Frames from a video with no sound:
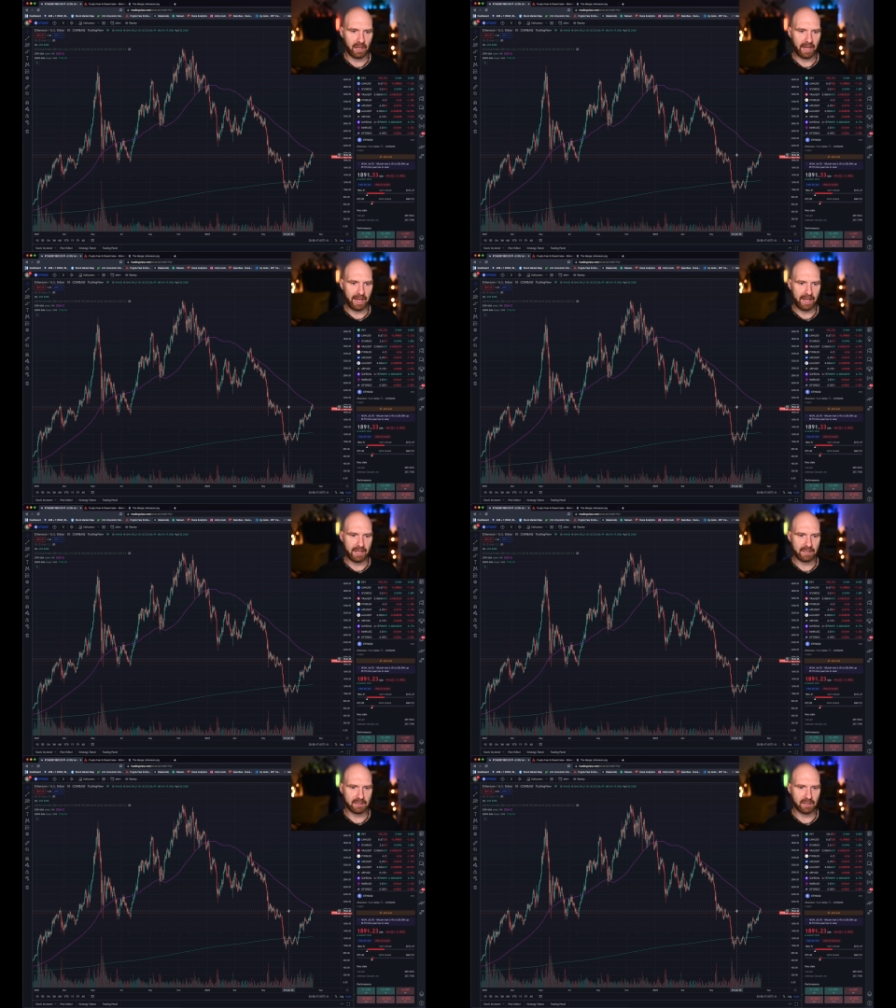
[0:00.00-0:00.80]

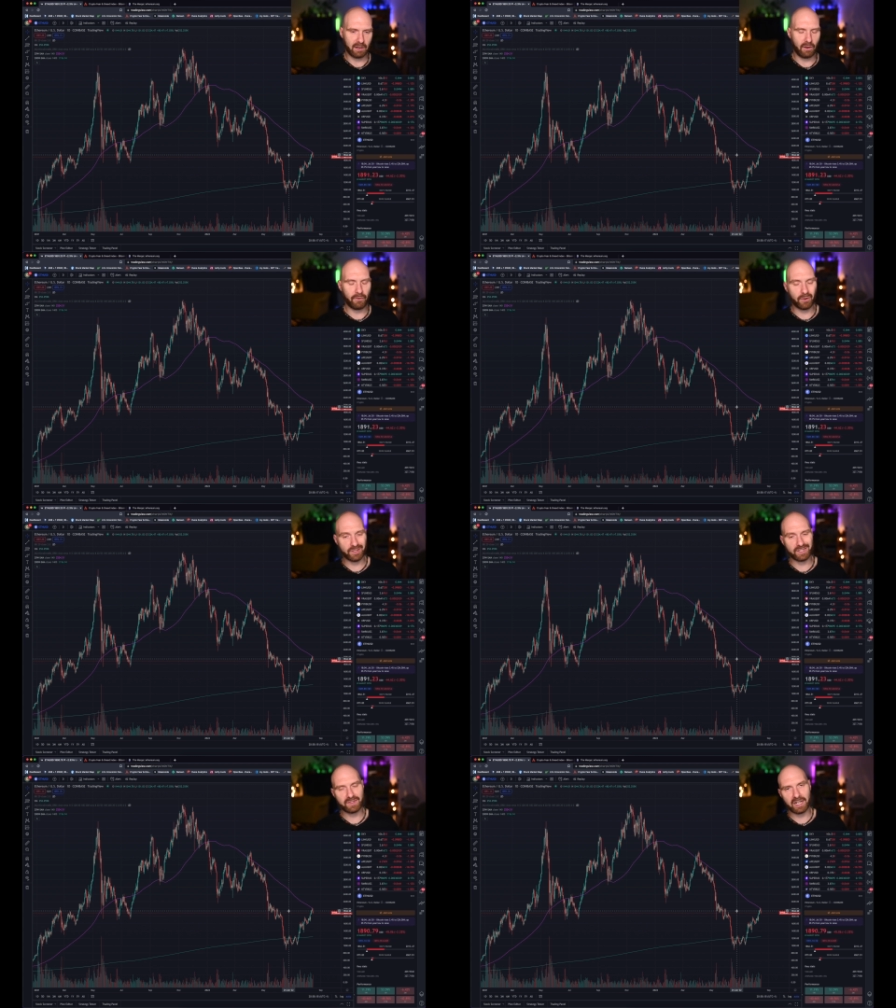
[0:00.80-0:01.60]
And of
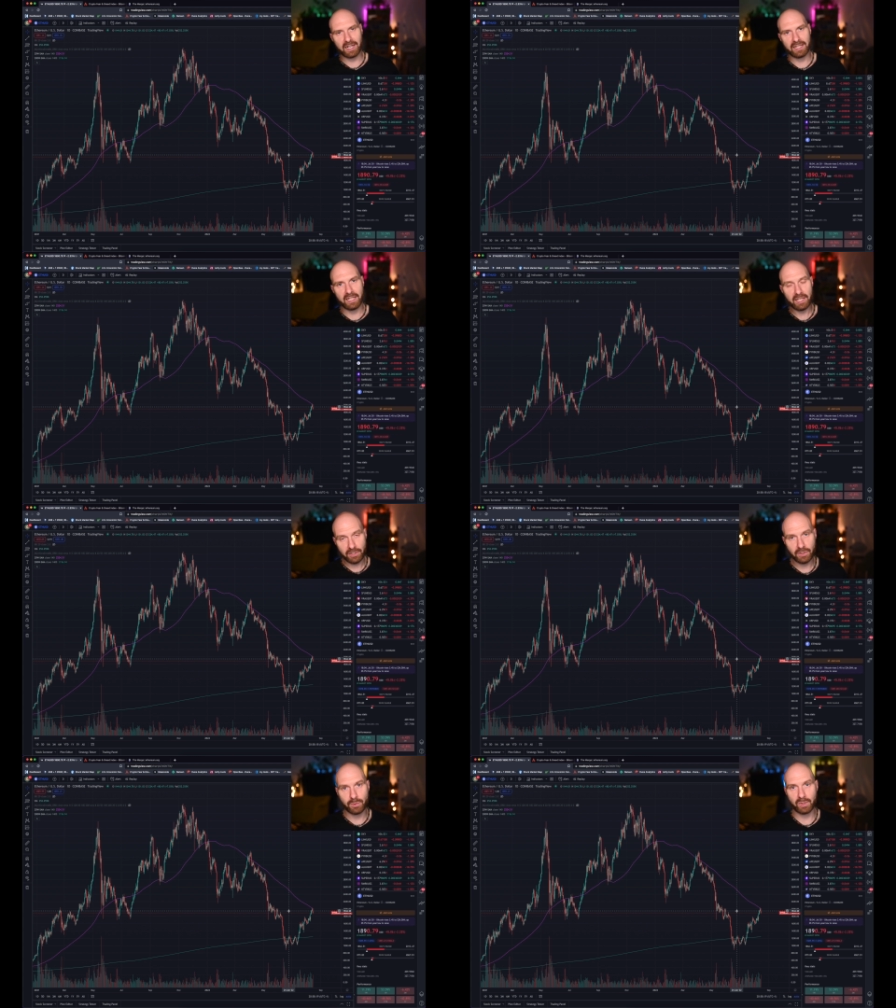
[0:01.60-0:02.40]
course, if there are any
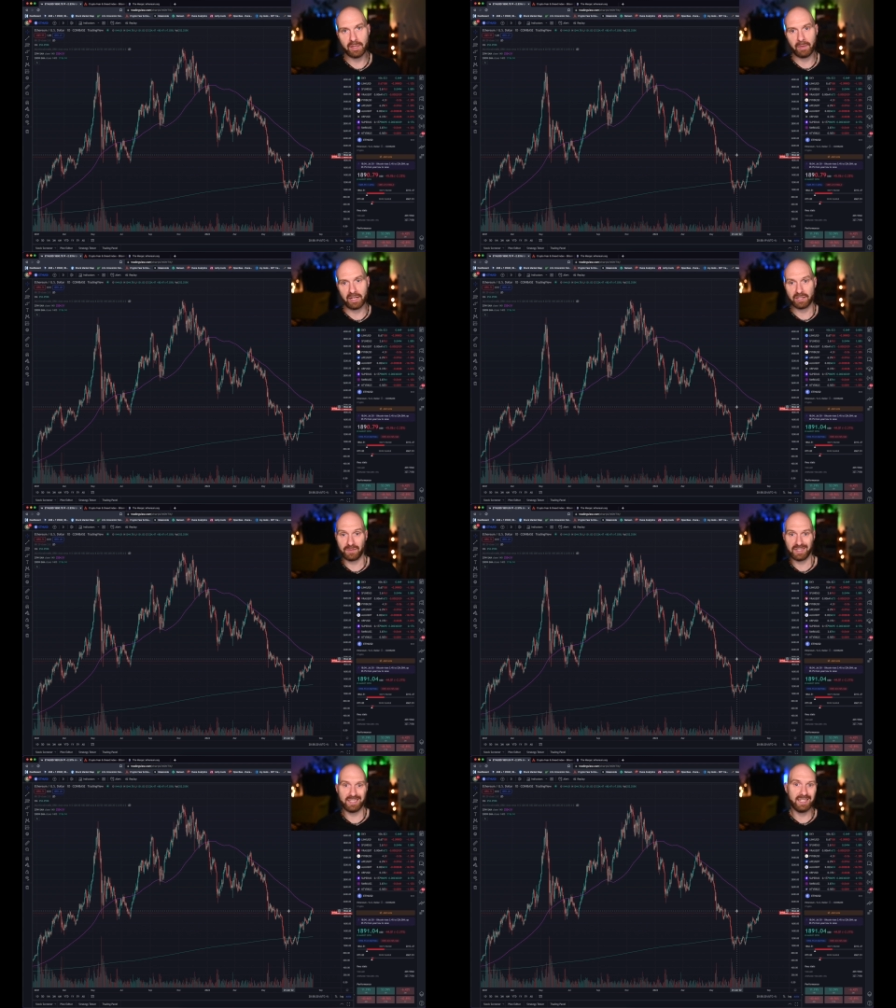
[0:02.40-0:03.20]
issues with the merge,
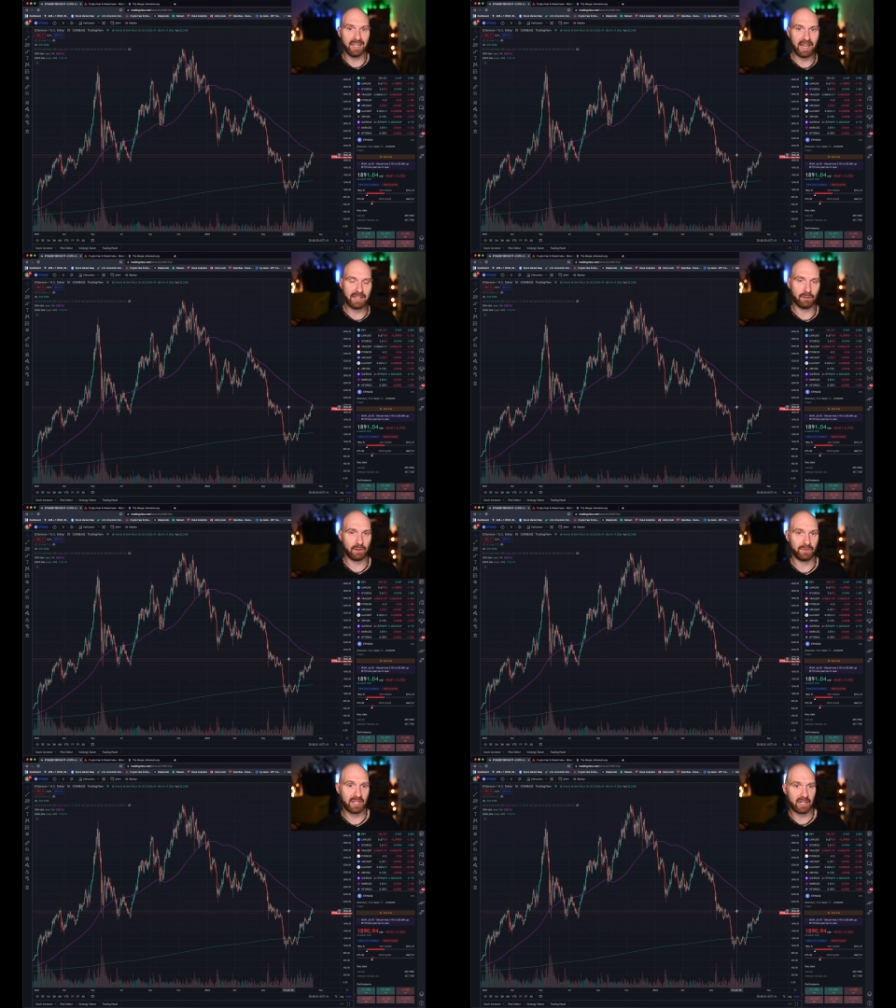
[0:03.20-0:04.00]
if it's delayed or
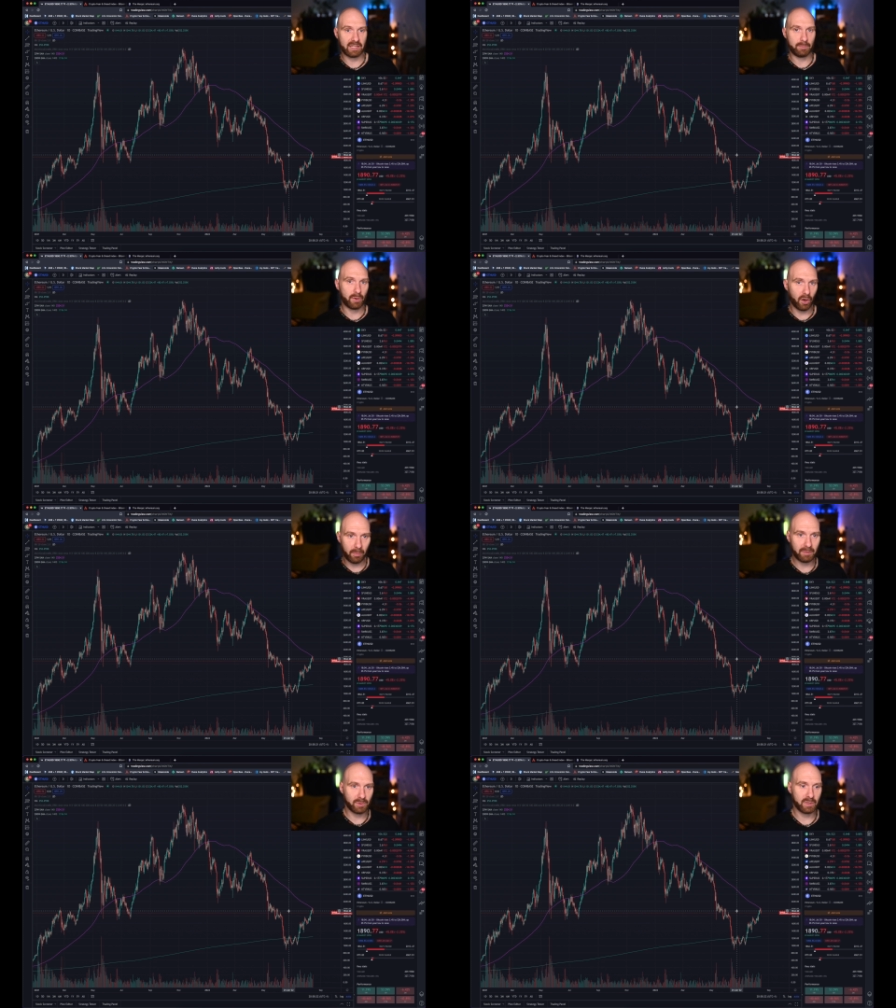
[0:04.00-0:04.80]
if there are any
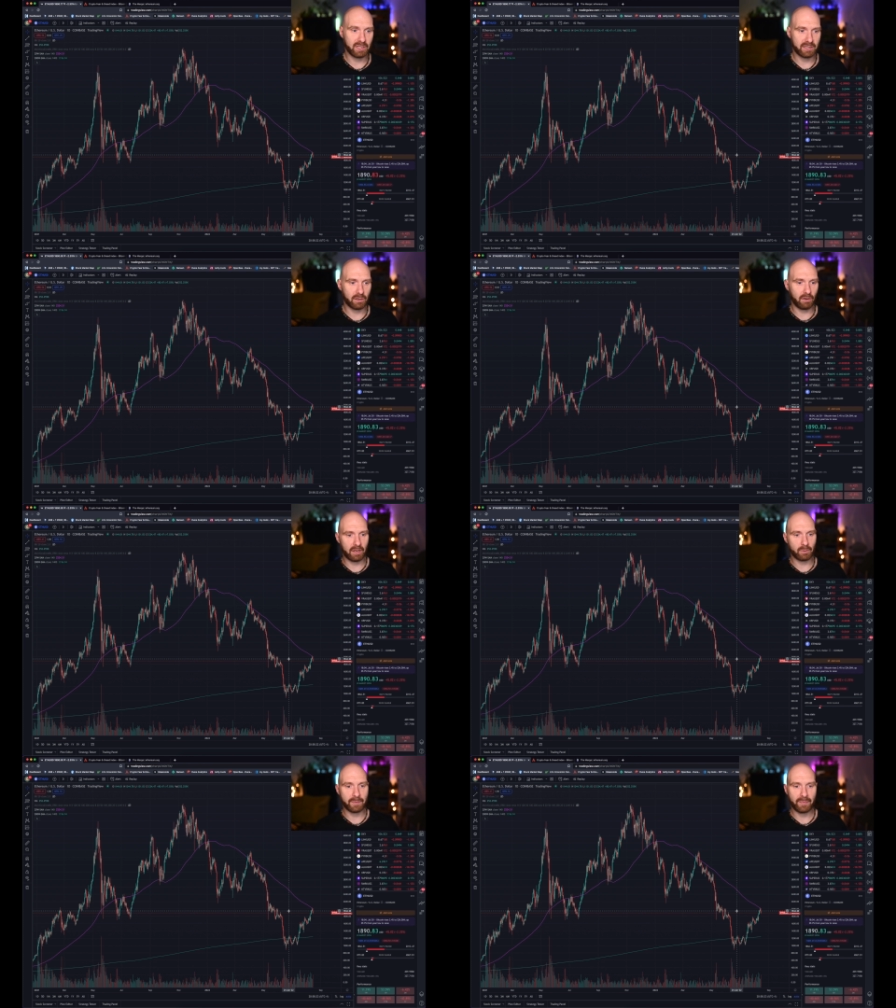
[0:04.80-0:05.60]
problems with this
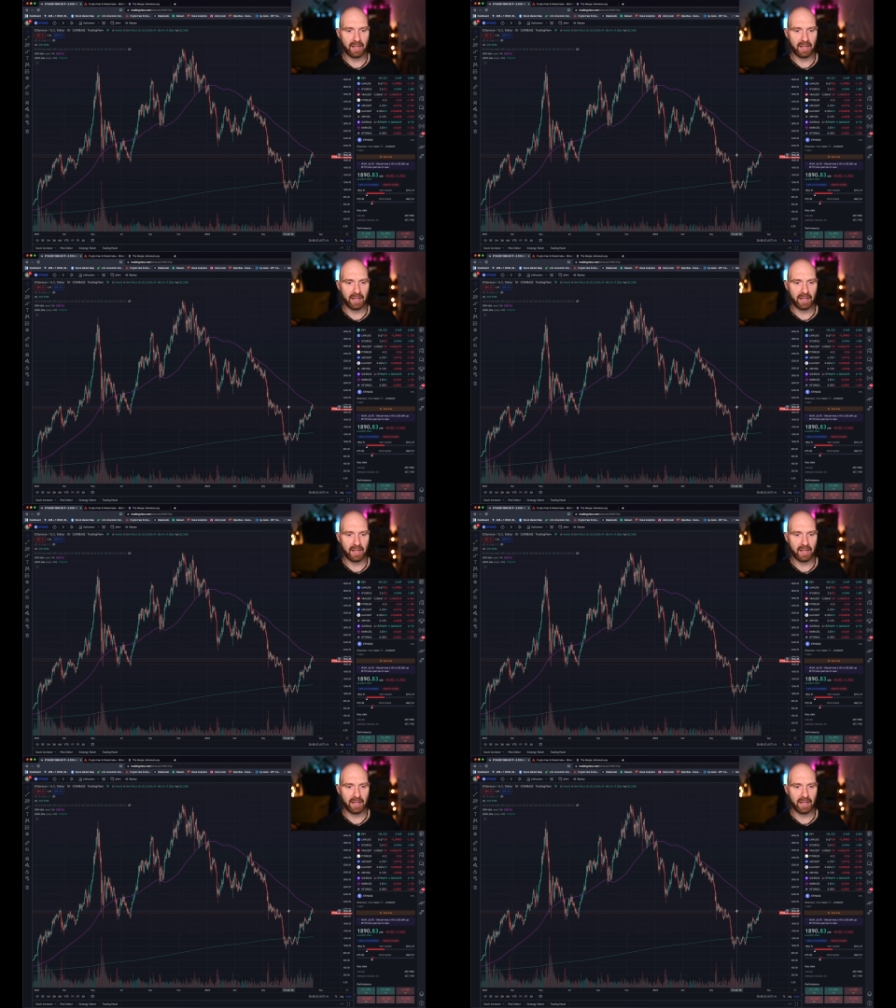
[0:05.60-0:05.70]
rollout,